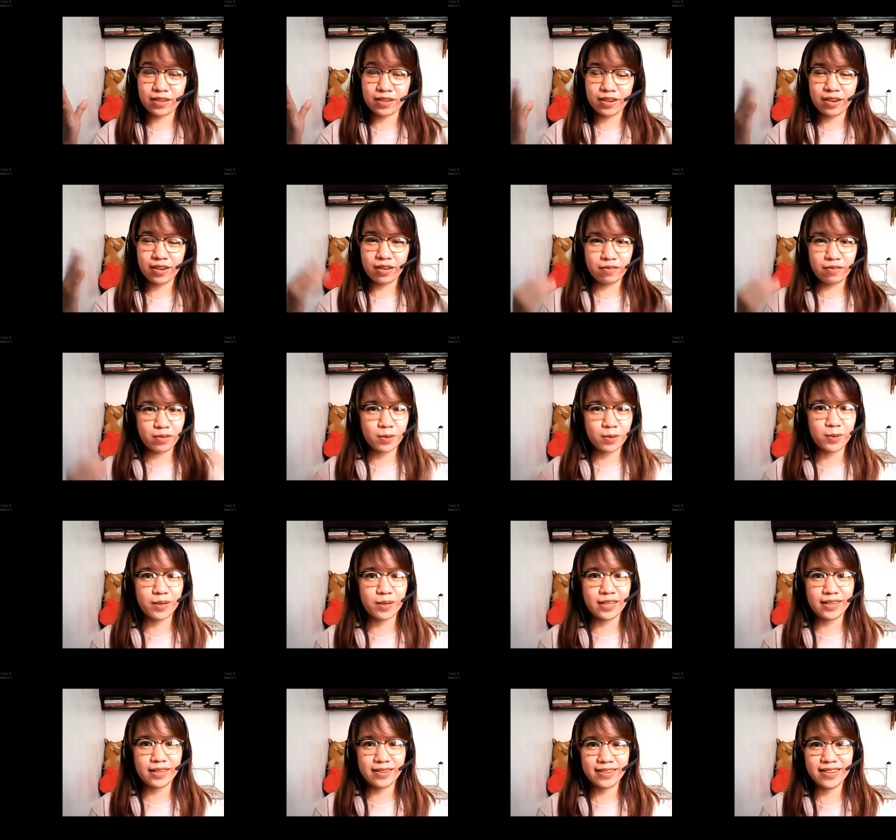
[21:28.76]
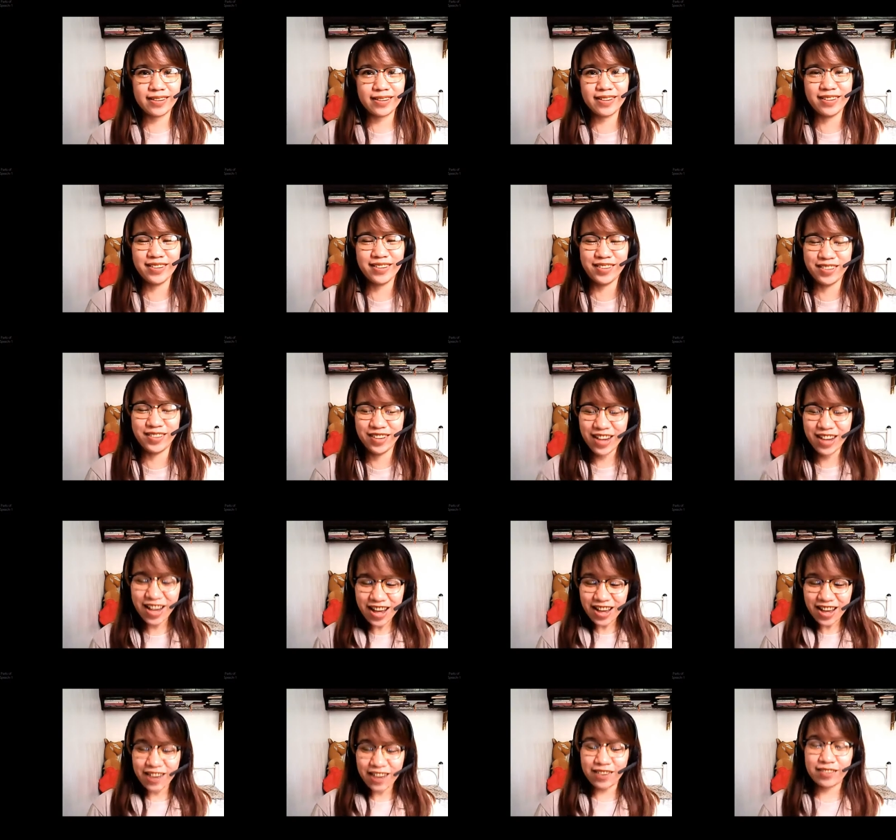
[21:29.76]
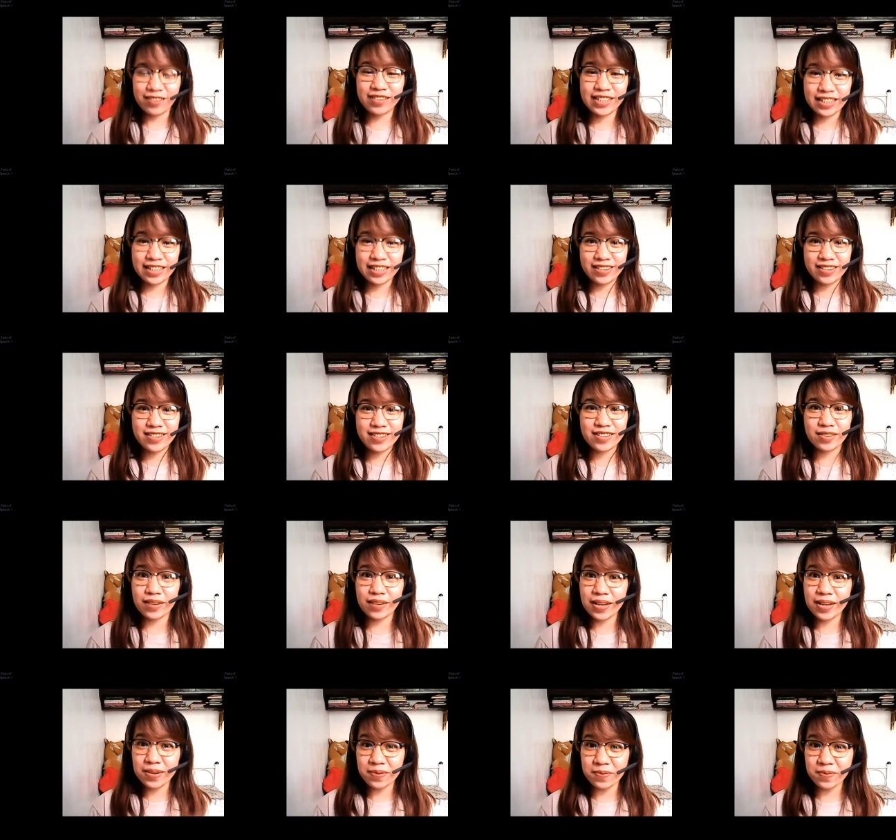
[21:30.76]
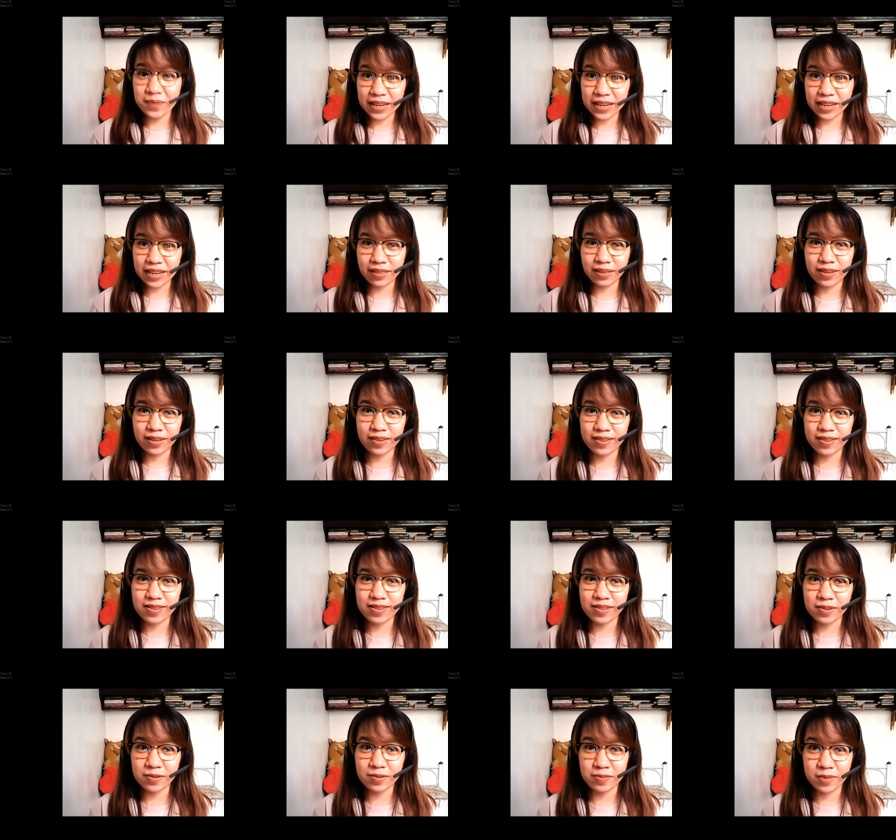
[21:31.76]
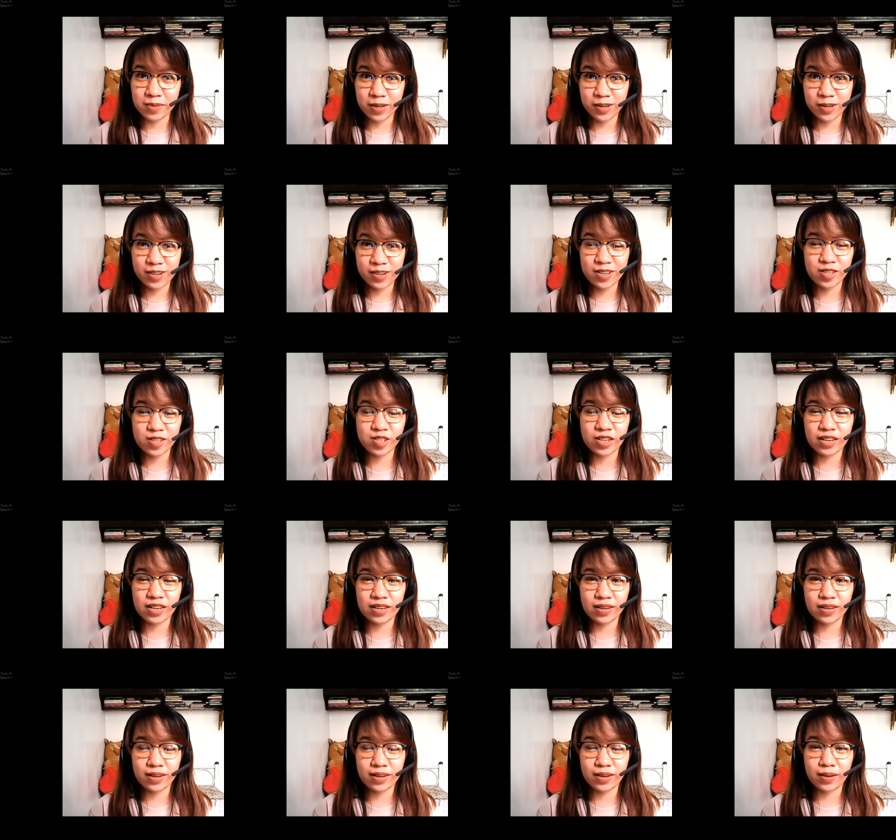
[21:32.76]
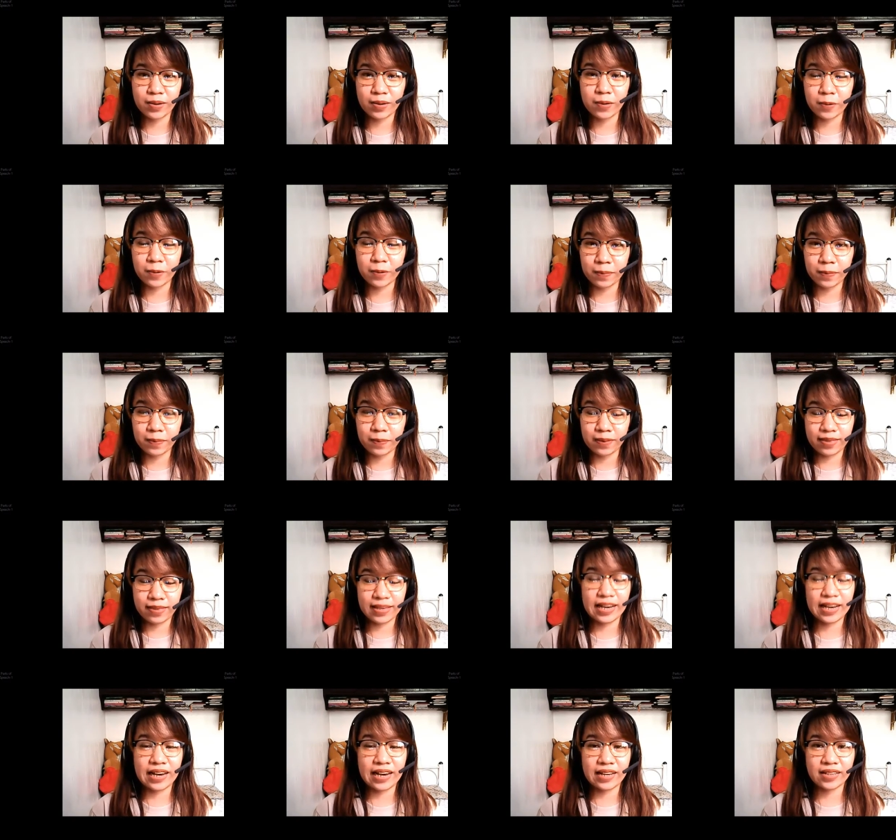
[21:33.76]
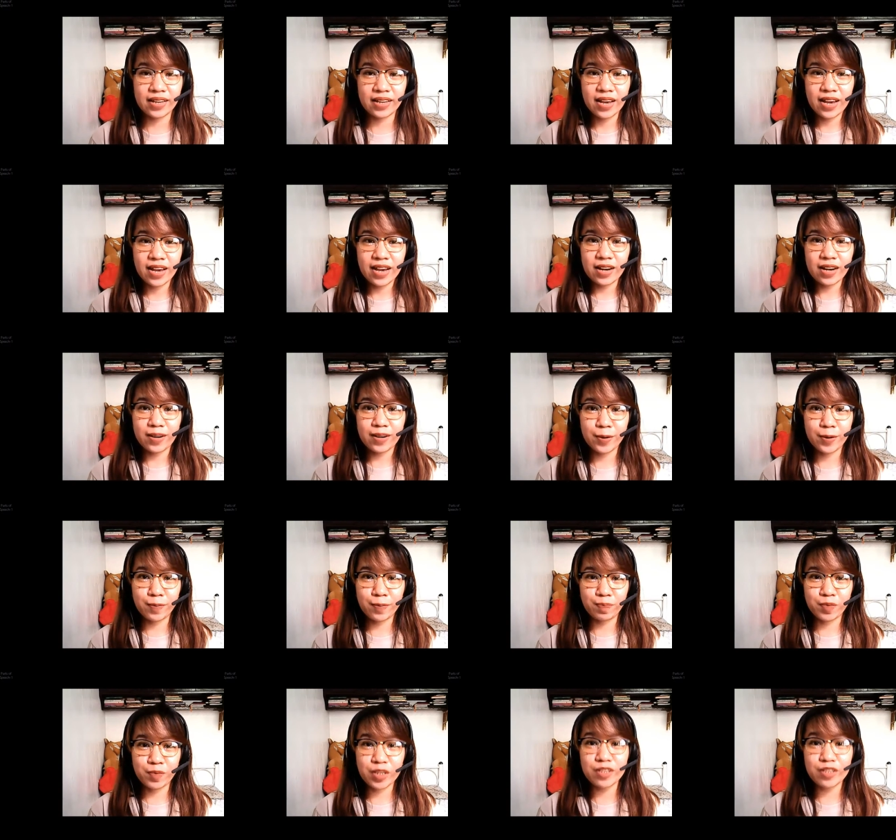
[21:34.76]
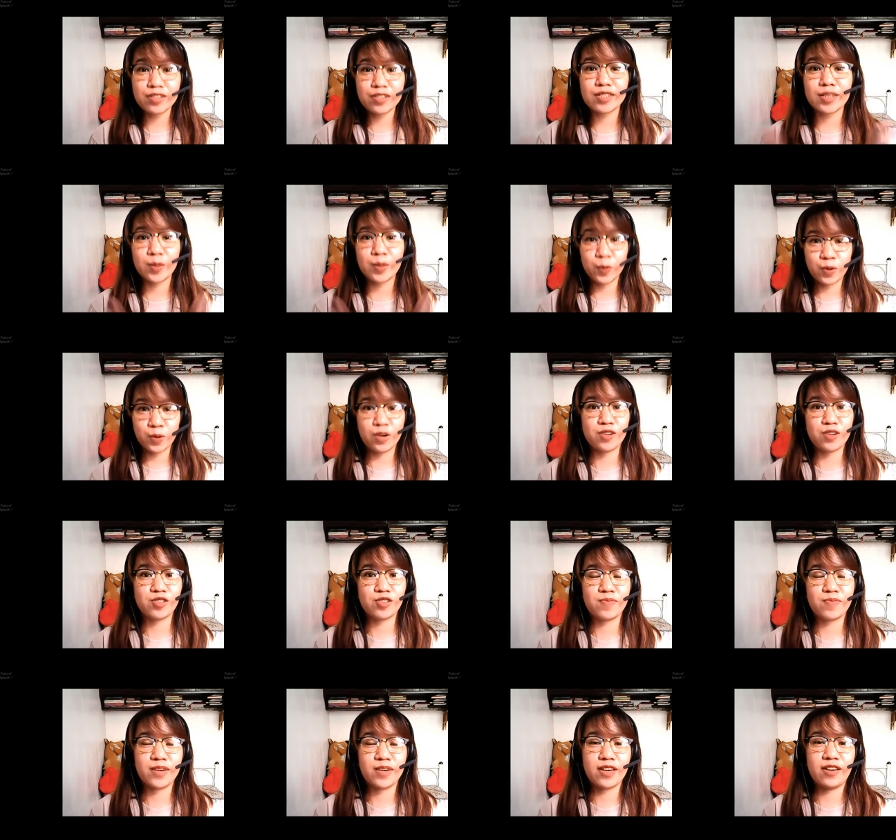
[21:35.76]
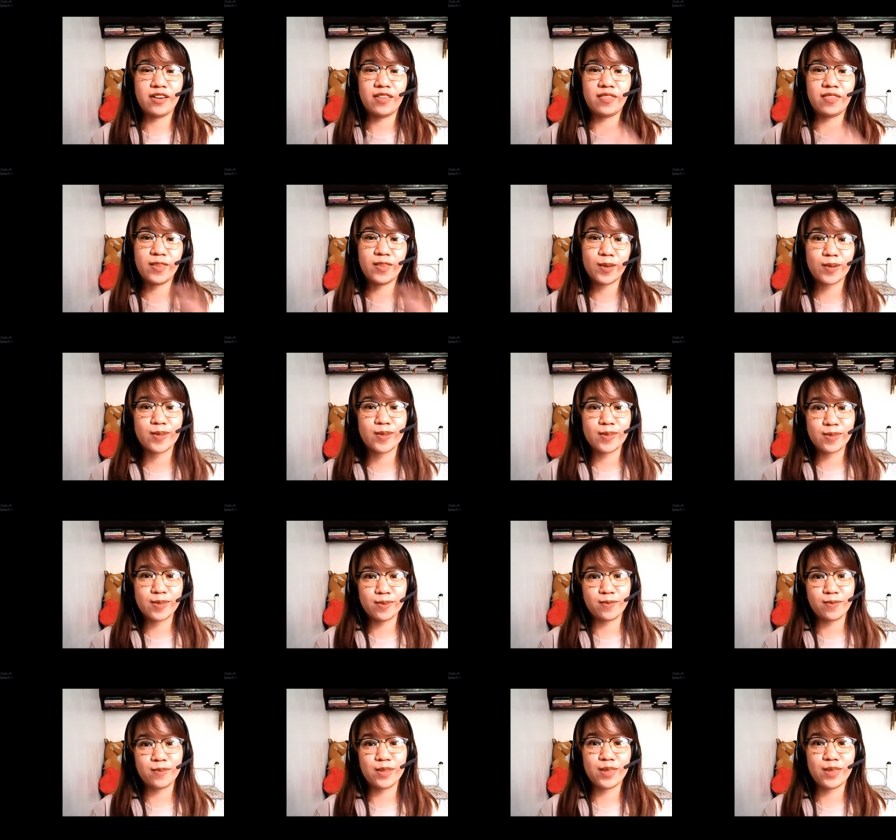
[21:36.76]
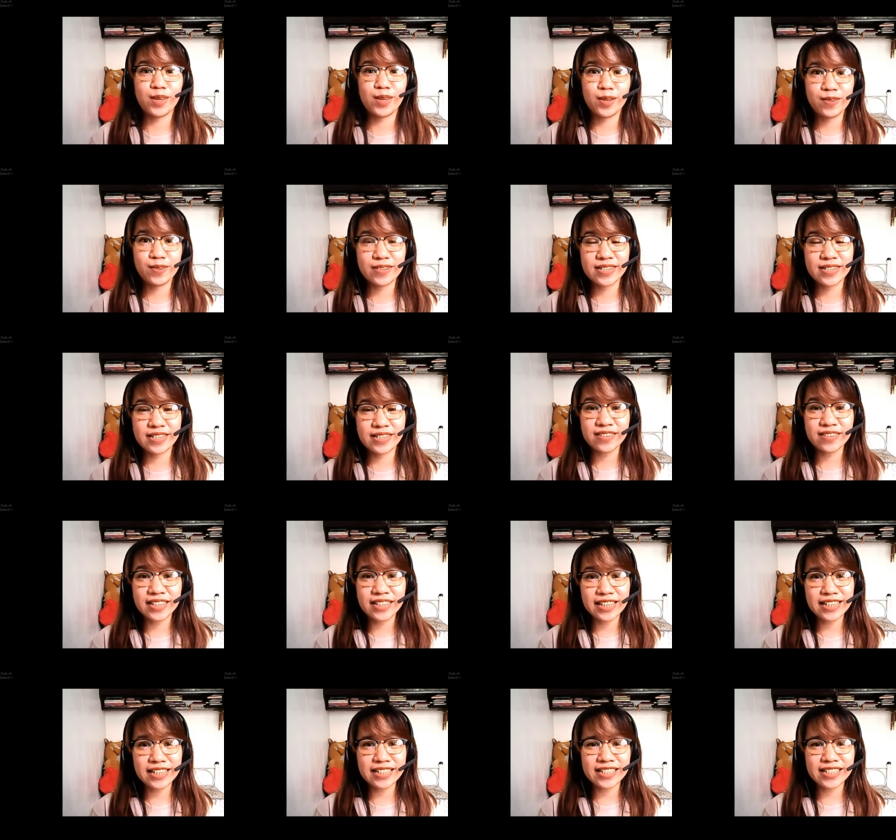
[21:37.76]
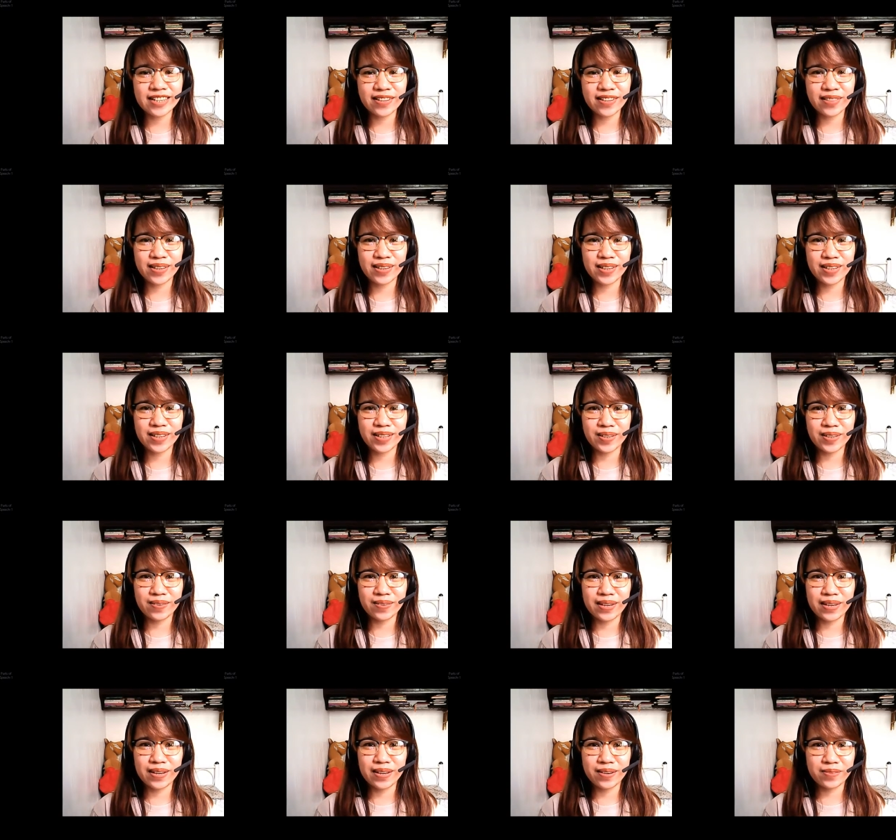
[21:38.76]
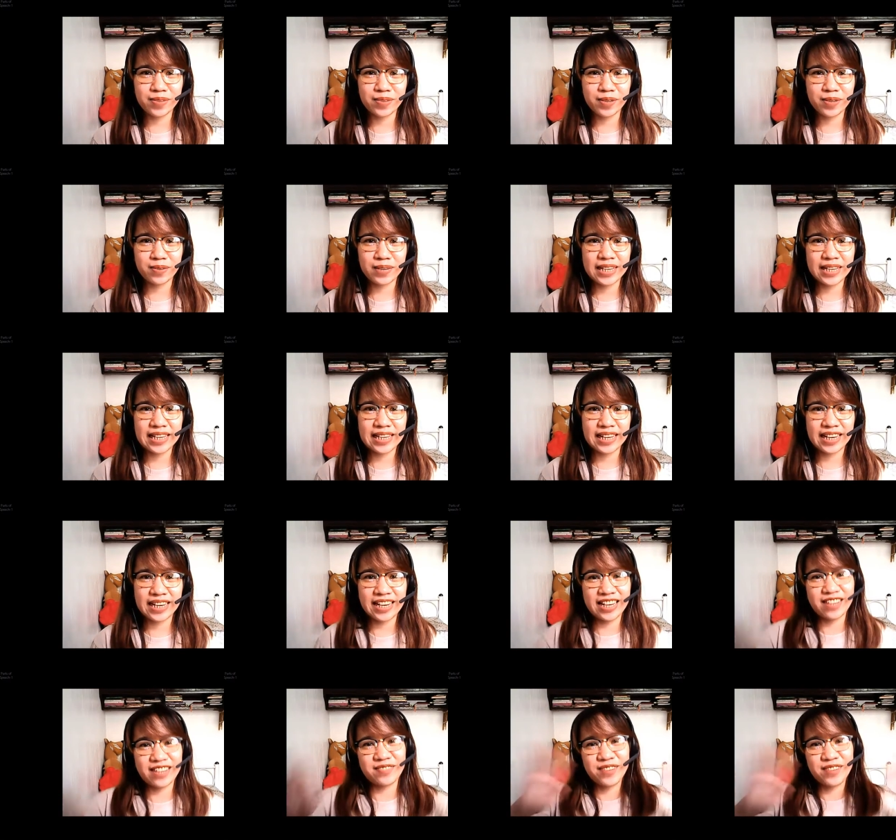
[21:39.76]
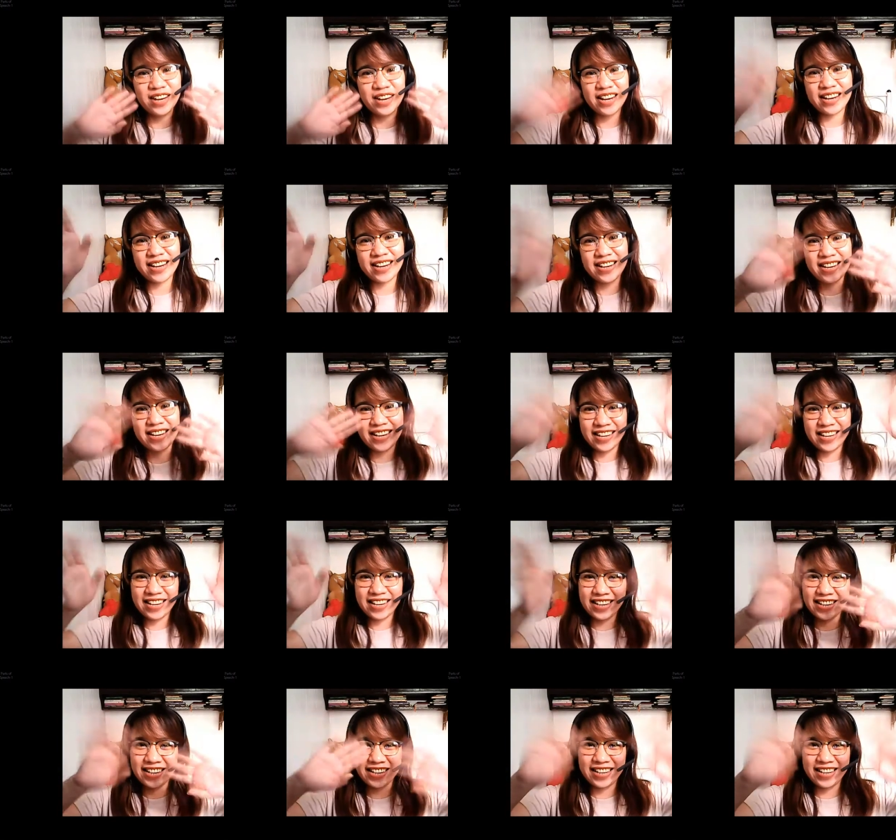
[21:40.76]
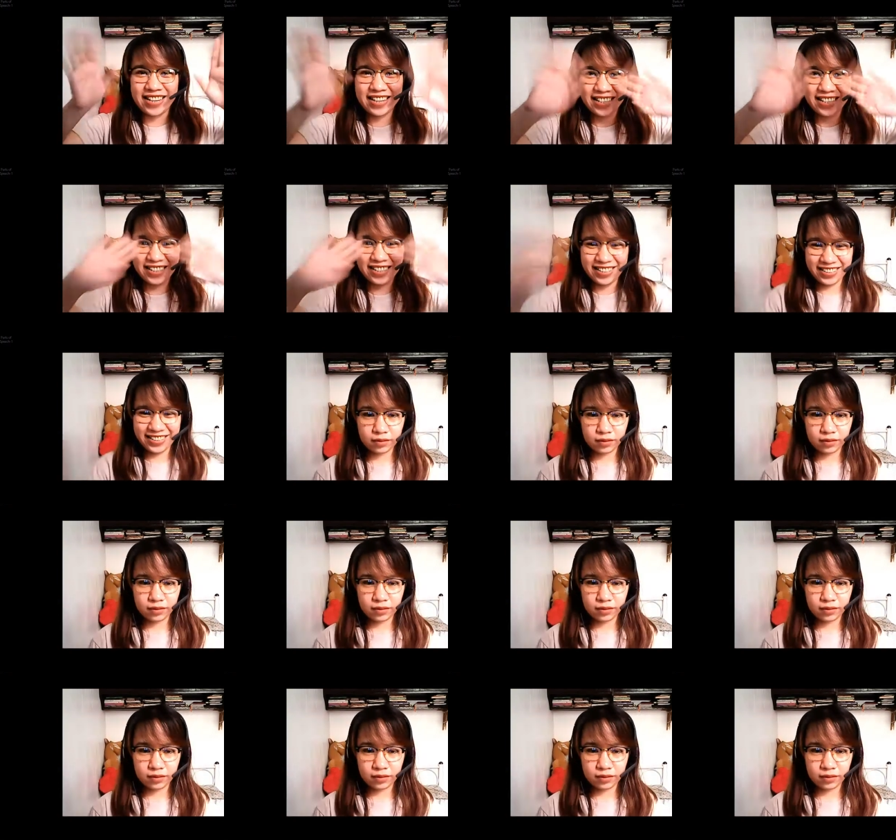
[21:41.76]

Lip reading: everyone. Okay, so anyway, thank you so much, and I hope that you still watch my next videos. Okay, so thank you and have a great day. Goodbye.